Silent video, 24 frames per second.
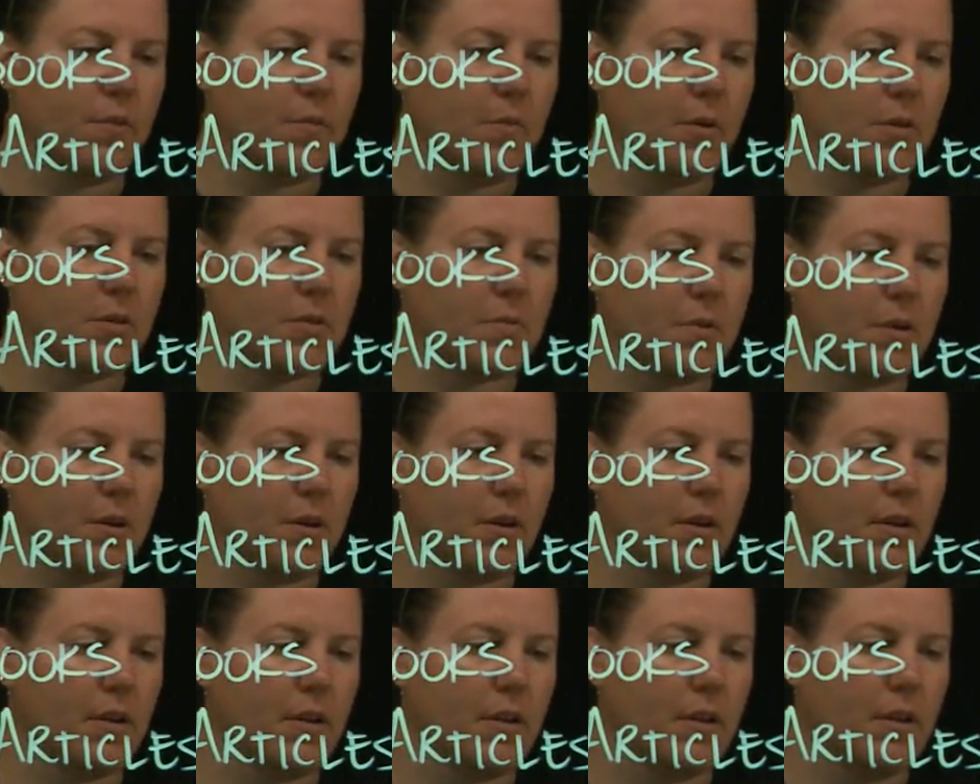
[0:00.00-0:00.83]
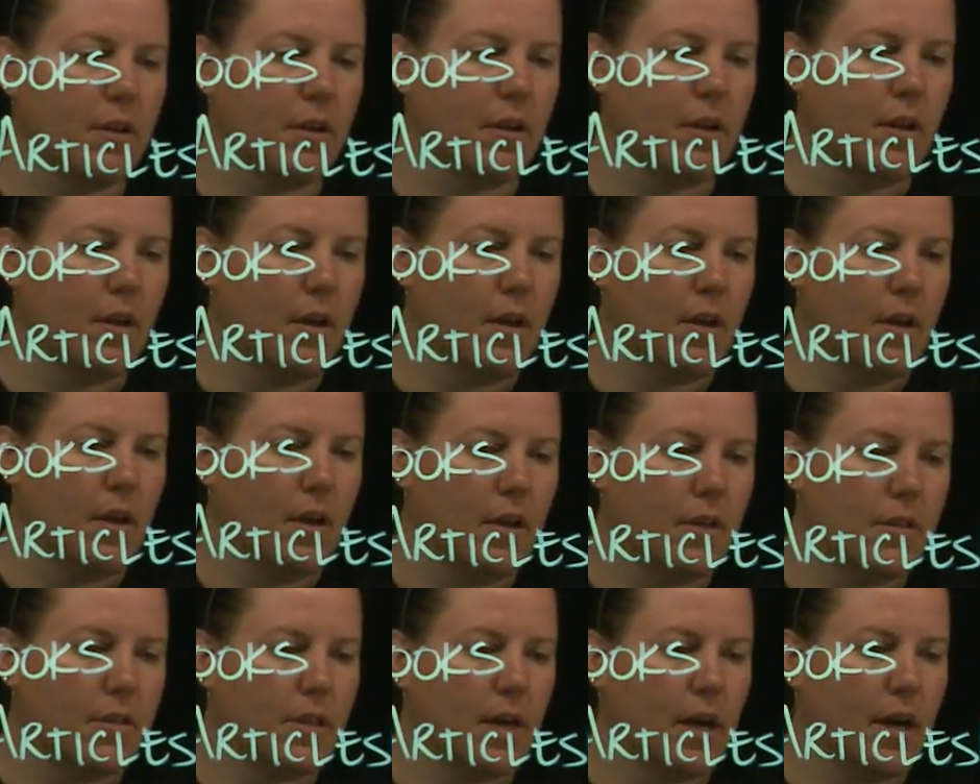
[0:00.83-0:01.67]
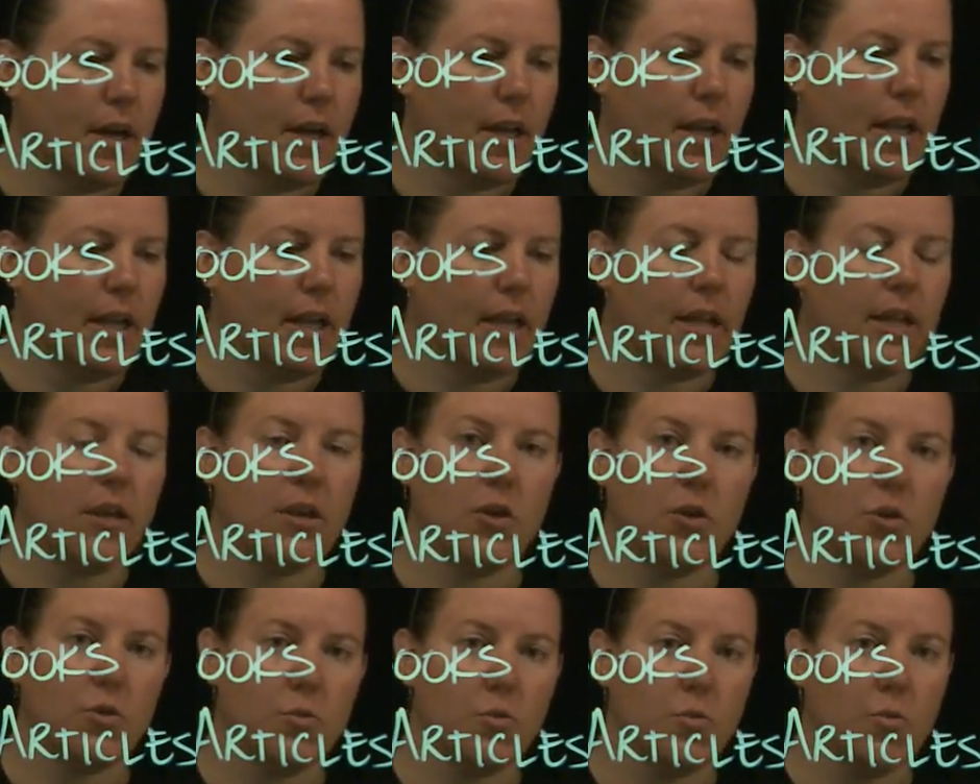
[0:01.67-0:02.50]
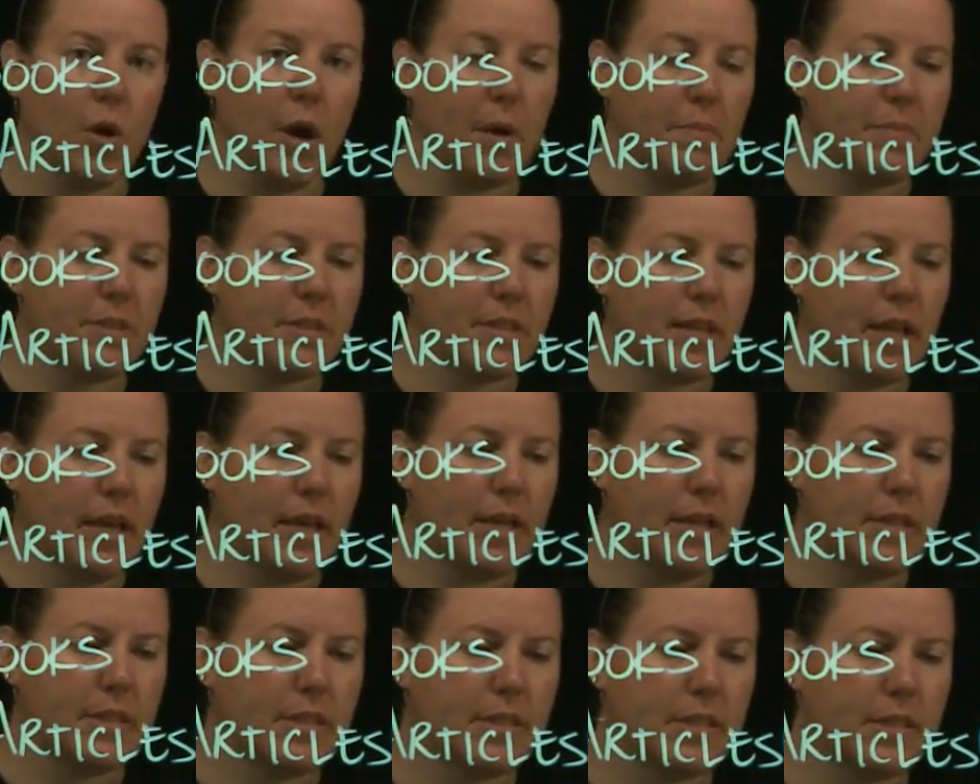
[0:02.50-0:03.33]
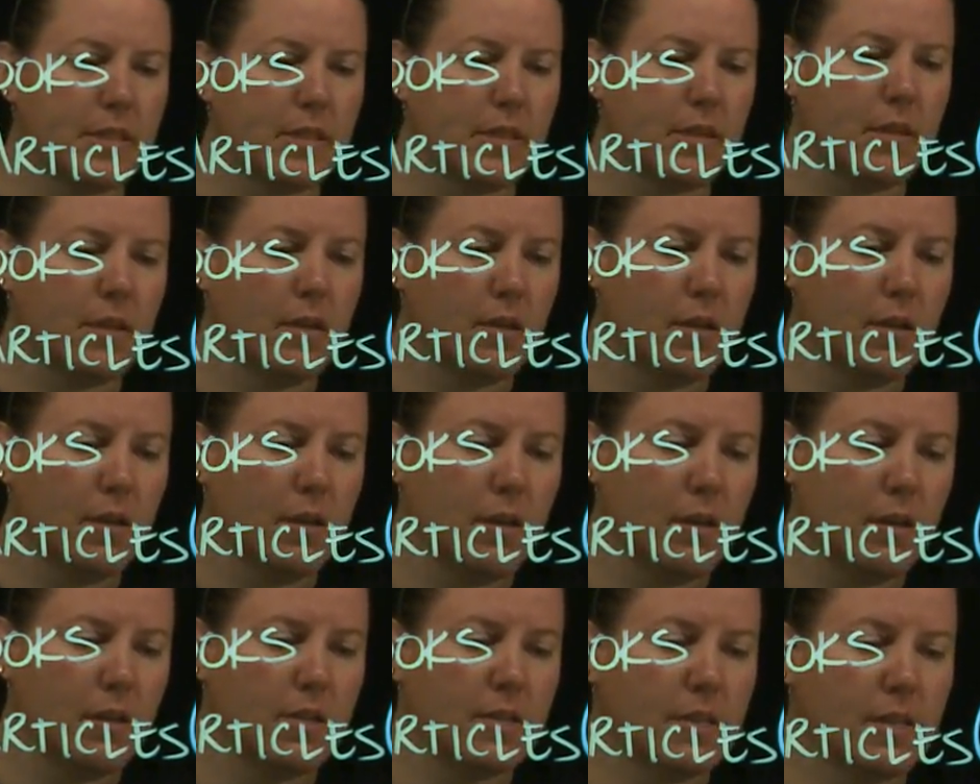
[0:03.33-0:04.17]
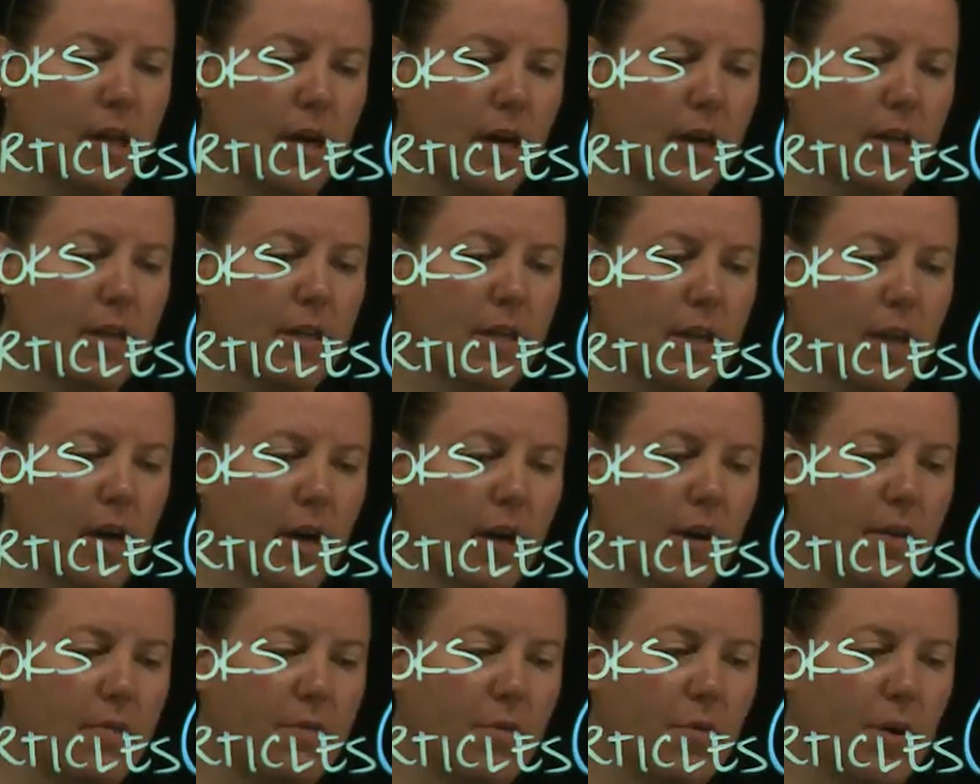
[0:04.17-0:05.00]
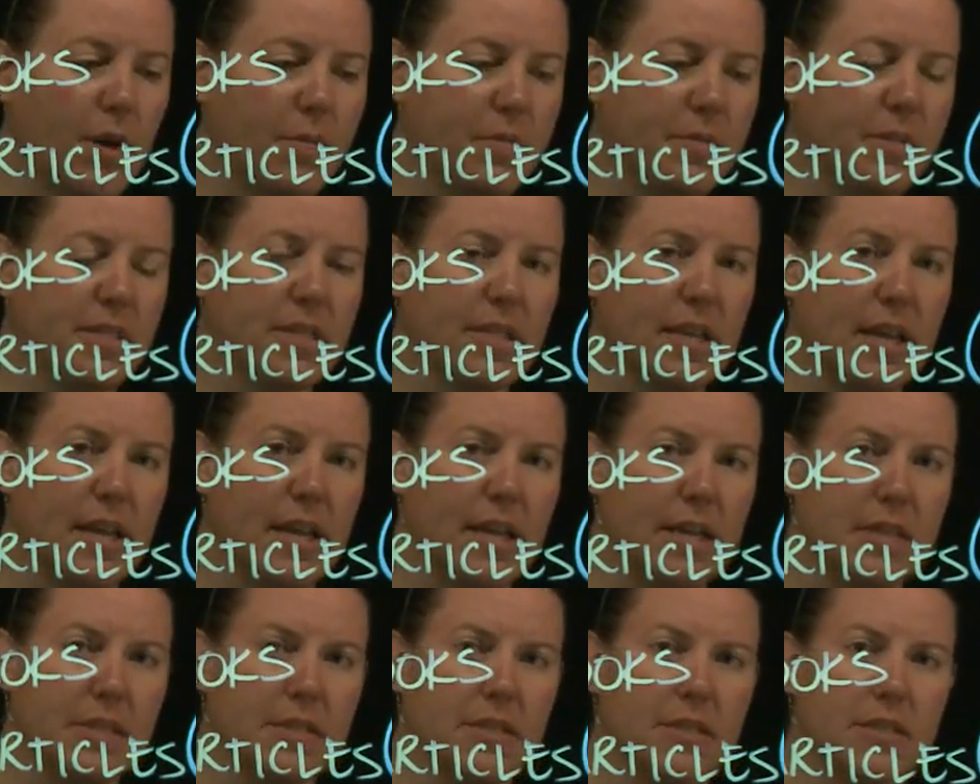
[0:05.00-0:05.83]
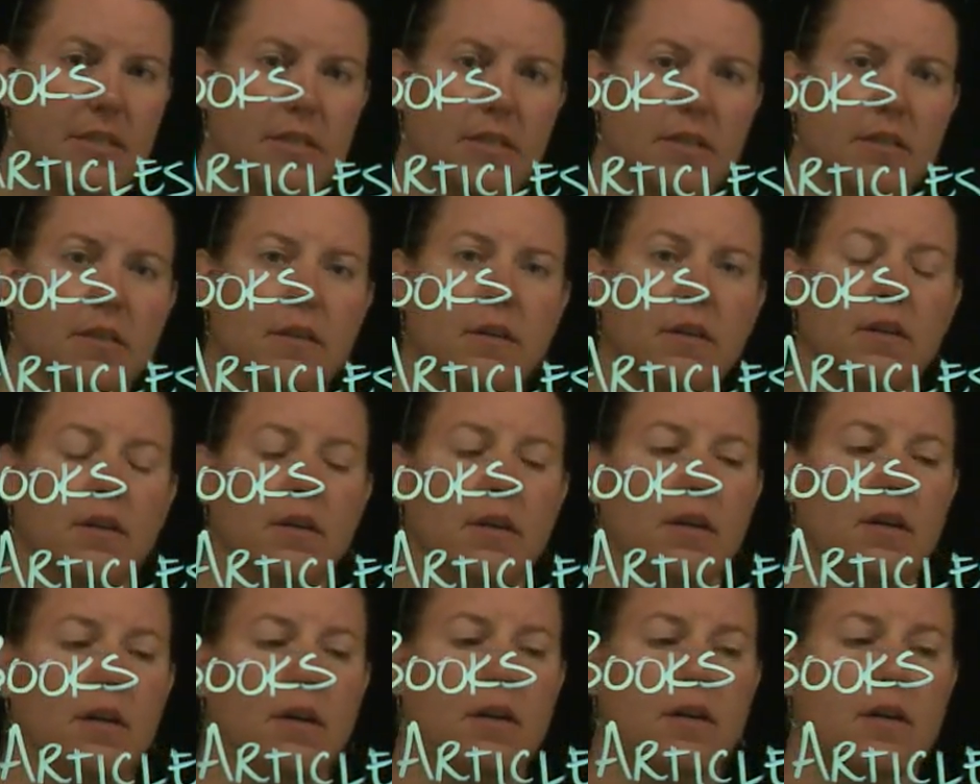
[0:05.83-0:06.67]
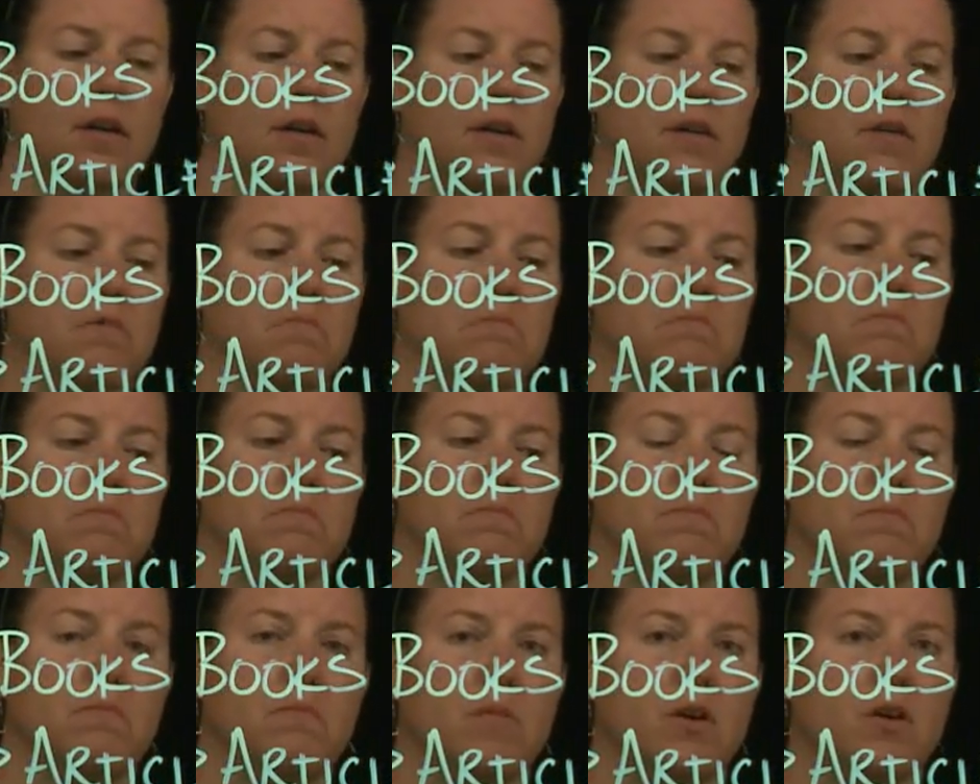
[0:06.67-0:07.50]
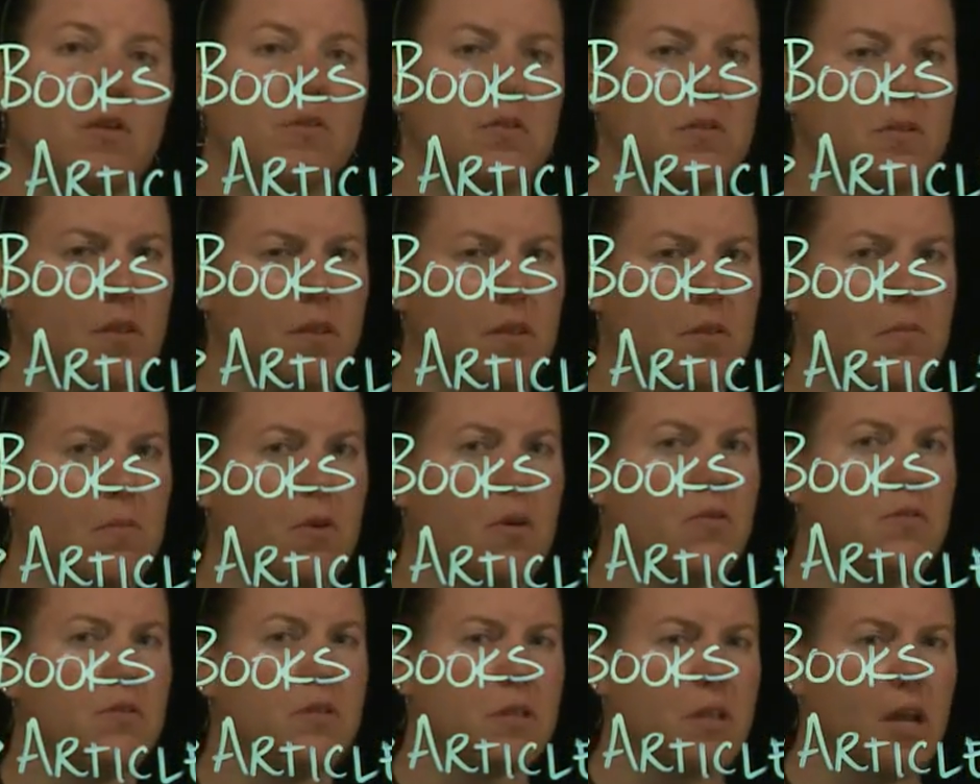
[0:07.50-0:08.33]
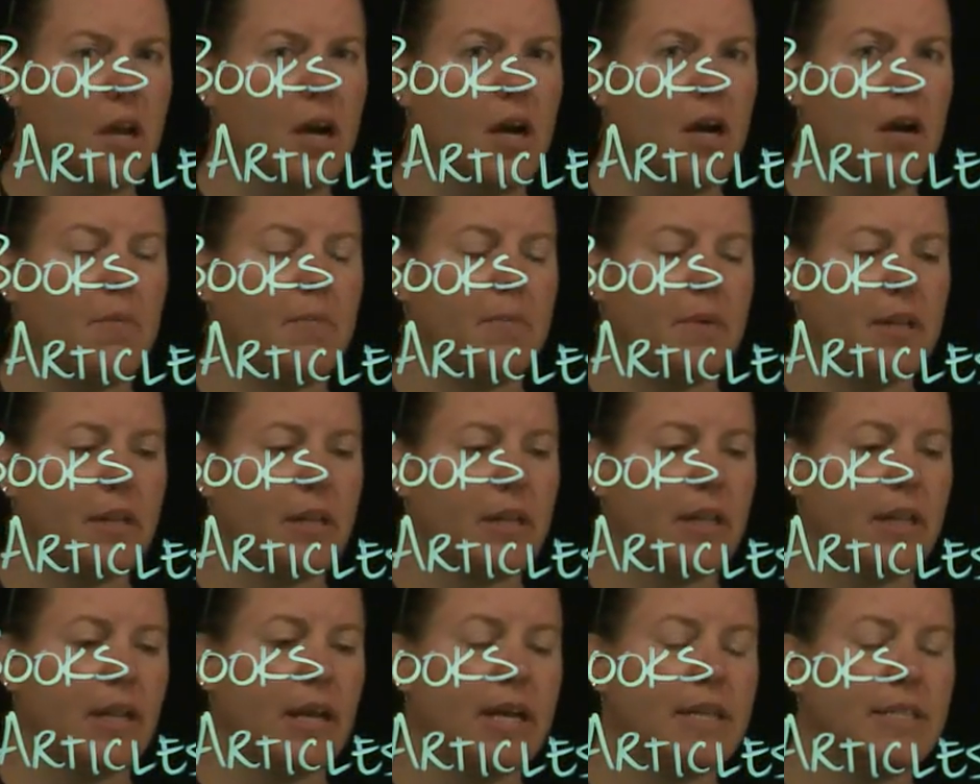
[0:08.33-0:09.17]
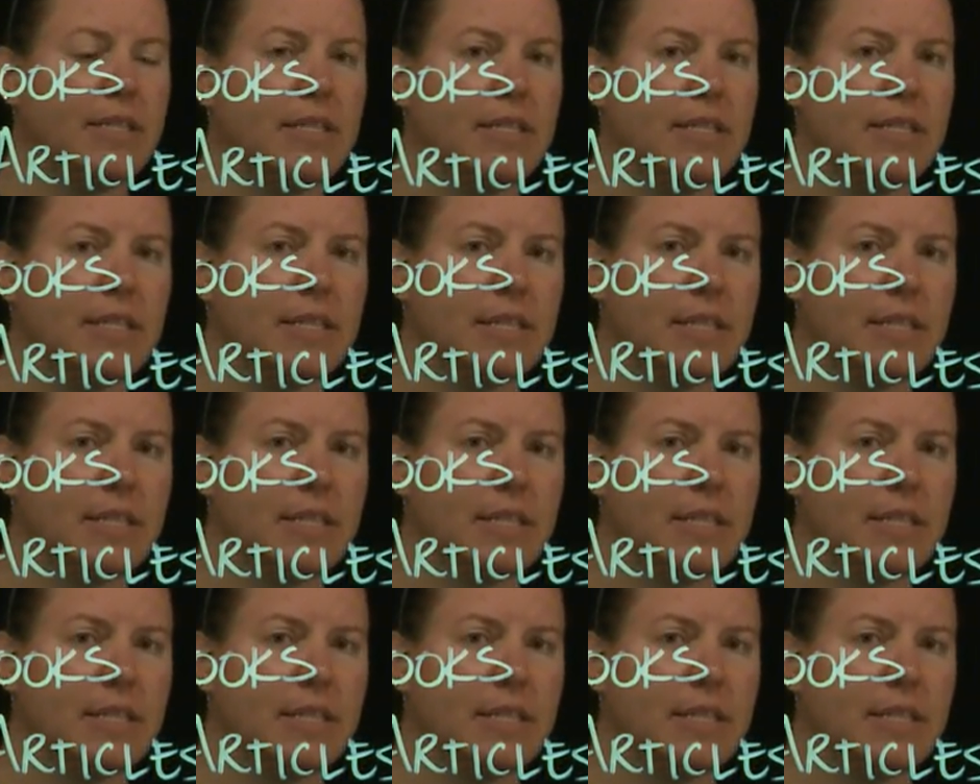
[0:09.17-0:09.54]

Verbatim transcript: the most part, .edu websites, .gov websites. Those are the most common, unless it's